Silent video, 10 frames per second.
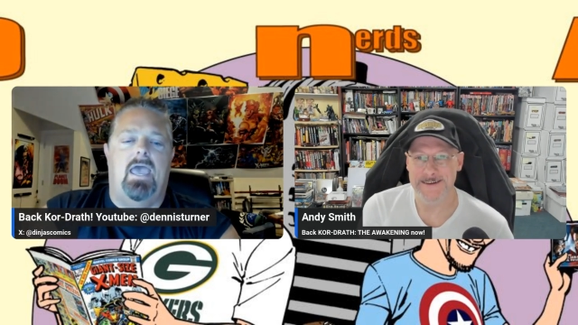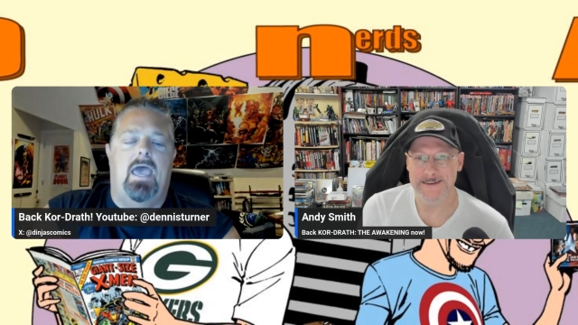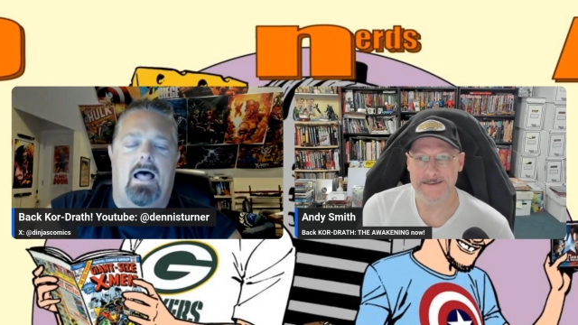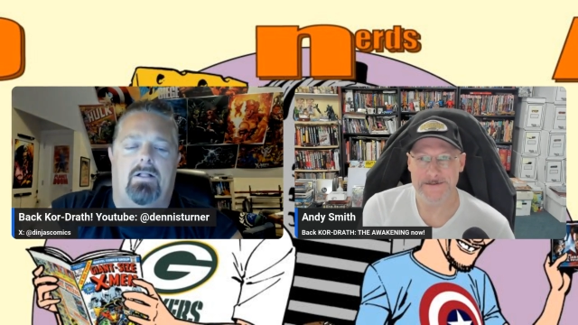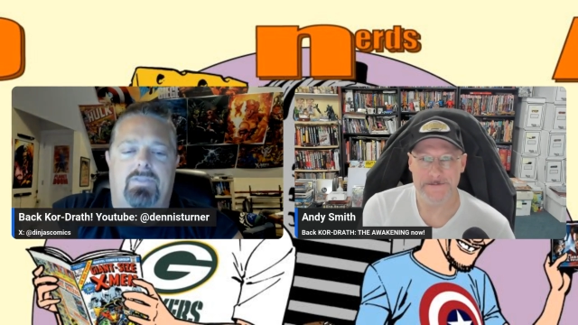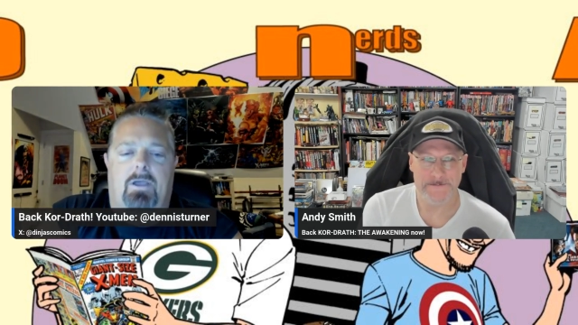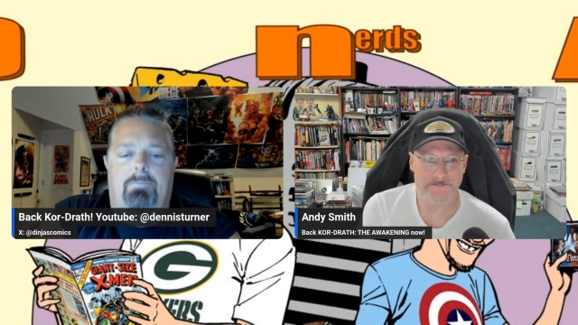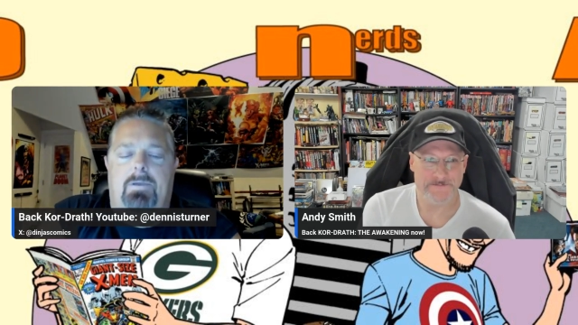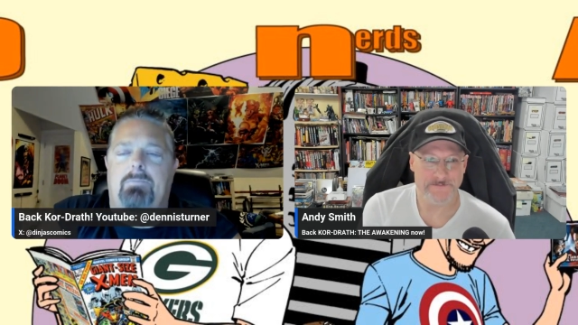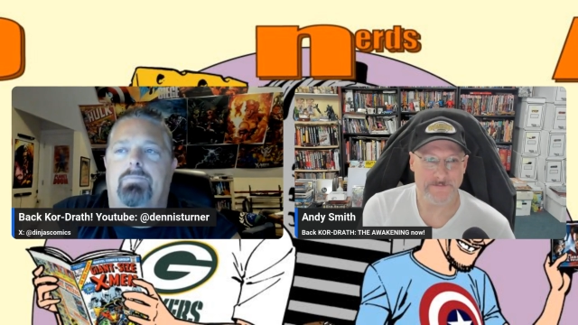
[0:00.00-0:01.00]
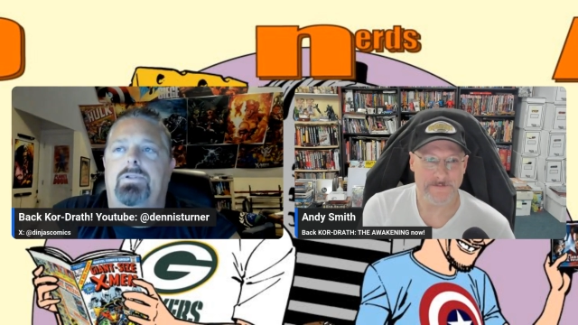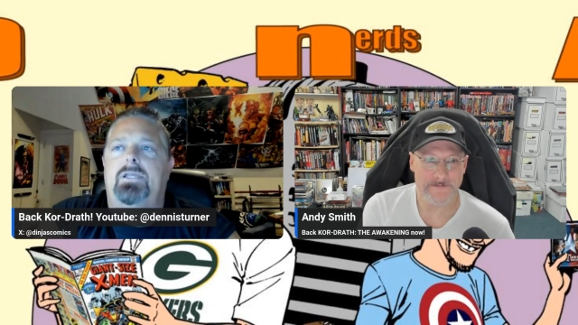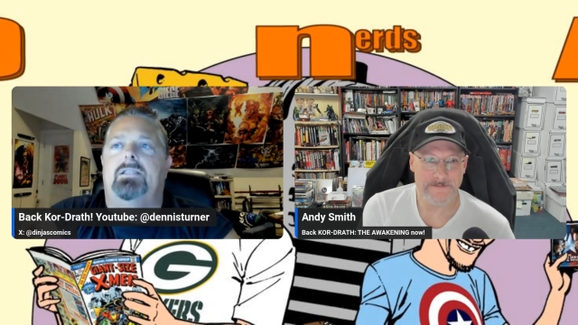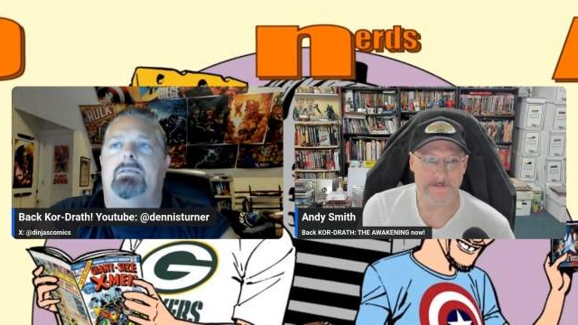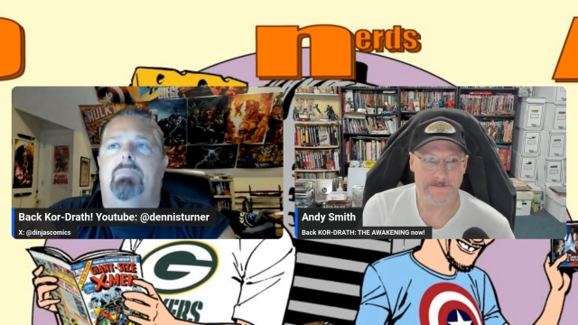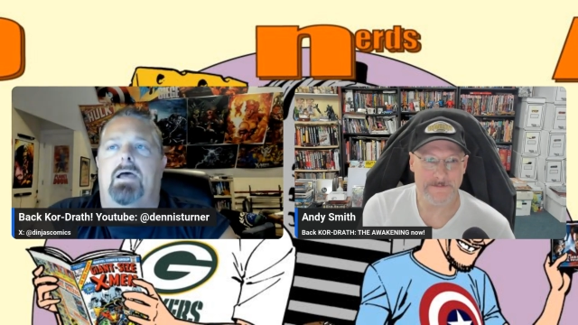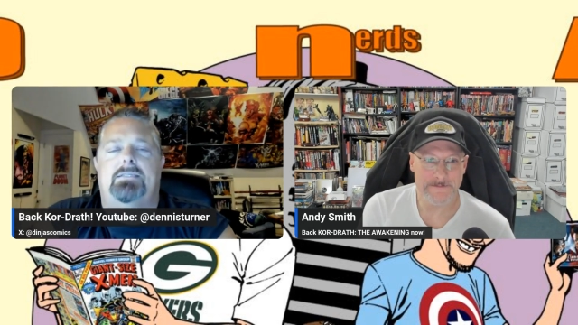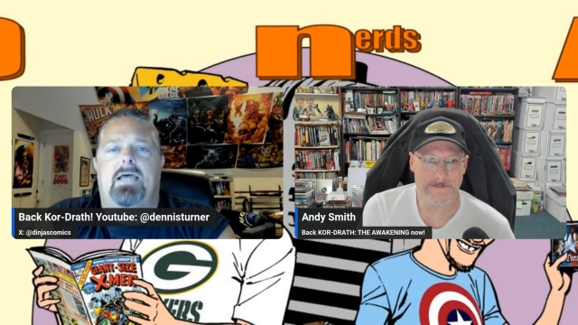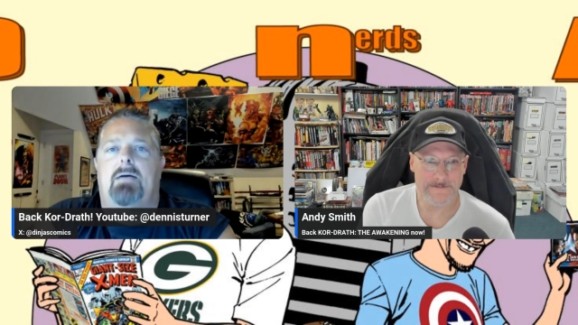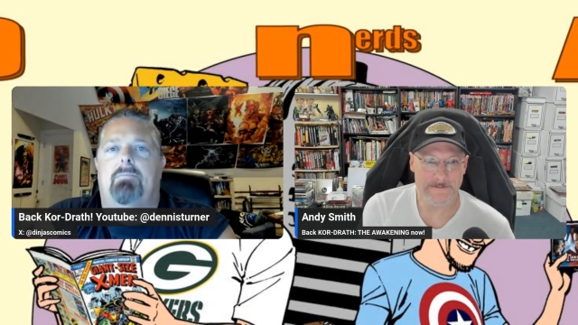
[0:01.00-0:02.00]
Speaker 1: held up completely by
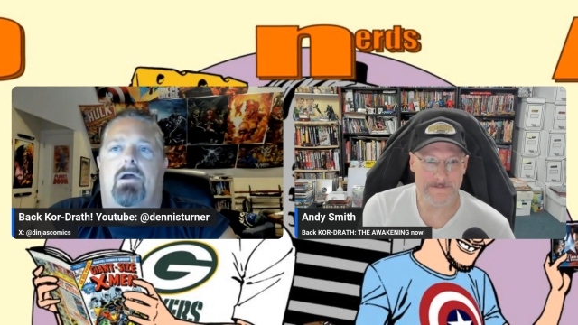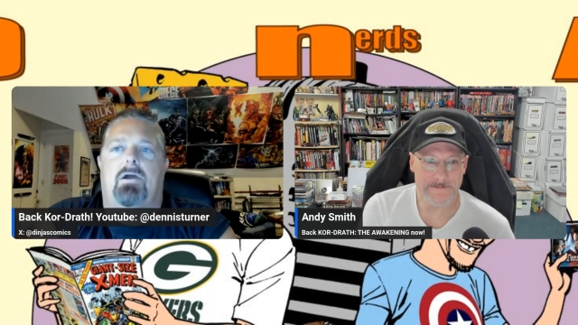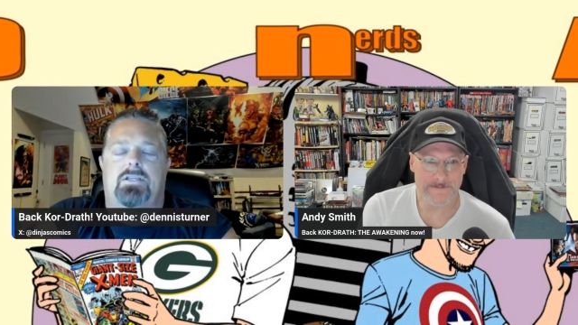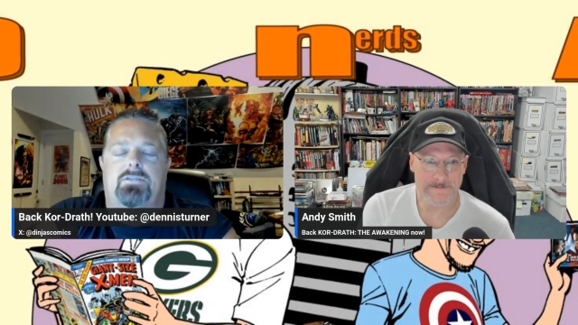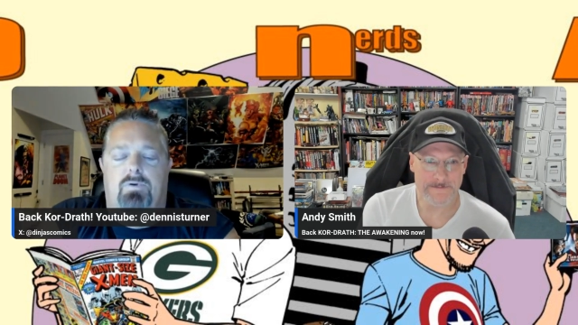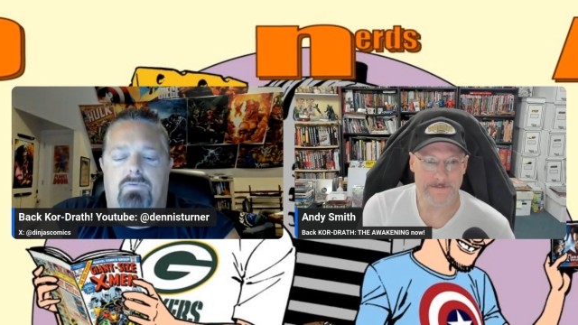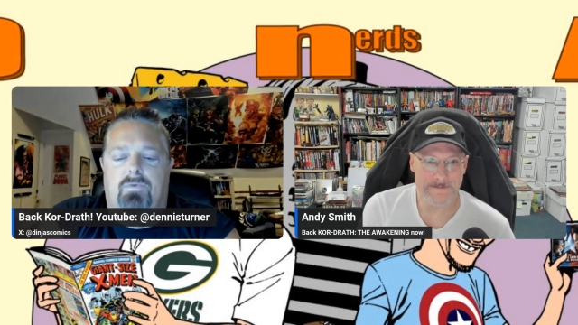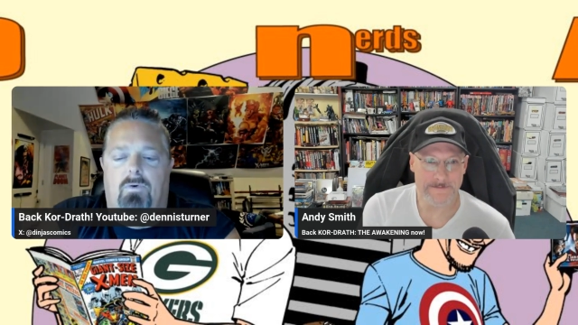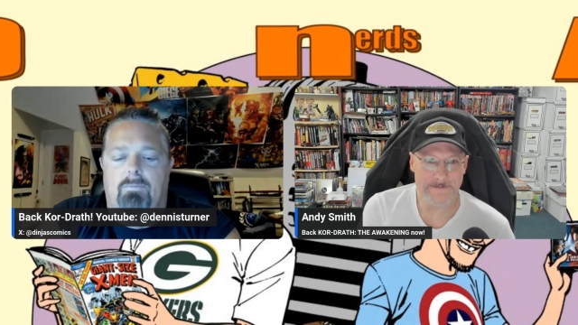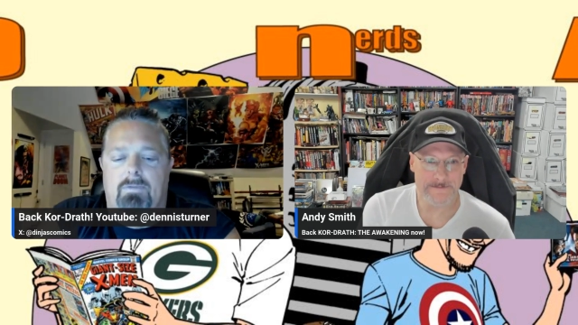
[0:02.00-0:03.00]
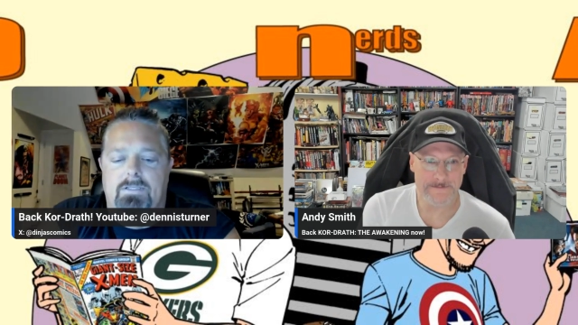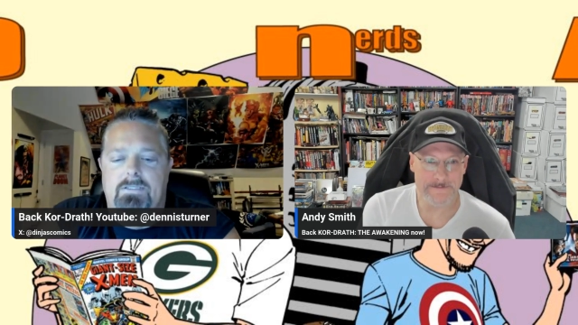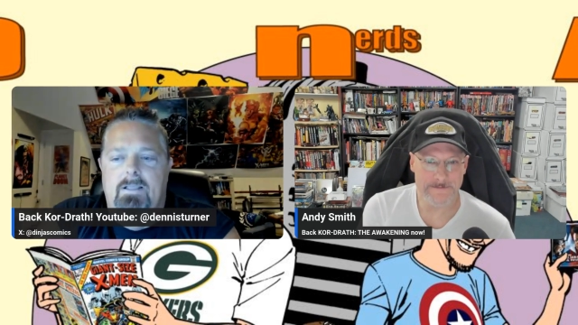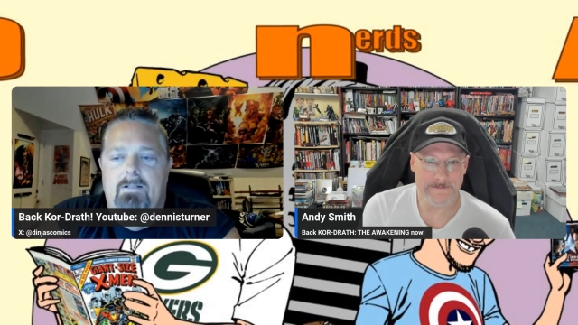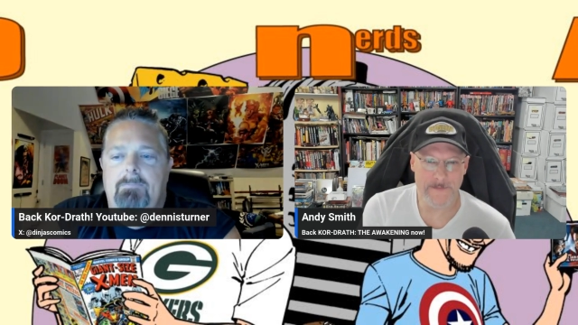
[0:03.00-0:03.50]
Tom Hardy's performance.